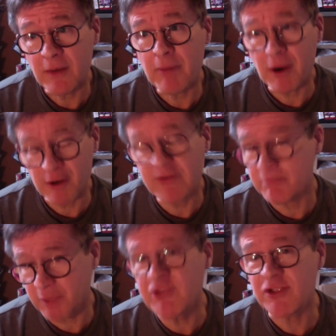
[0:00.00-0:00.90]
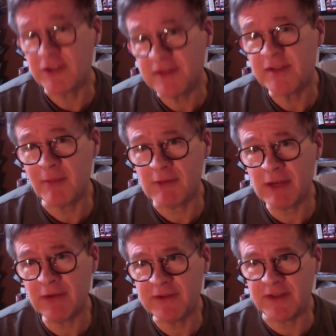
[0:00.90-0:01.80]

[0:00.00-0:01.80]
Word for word: part of our budget this time around is,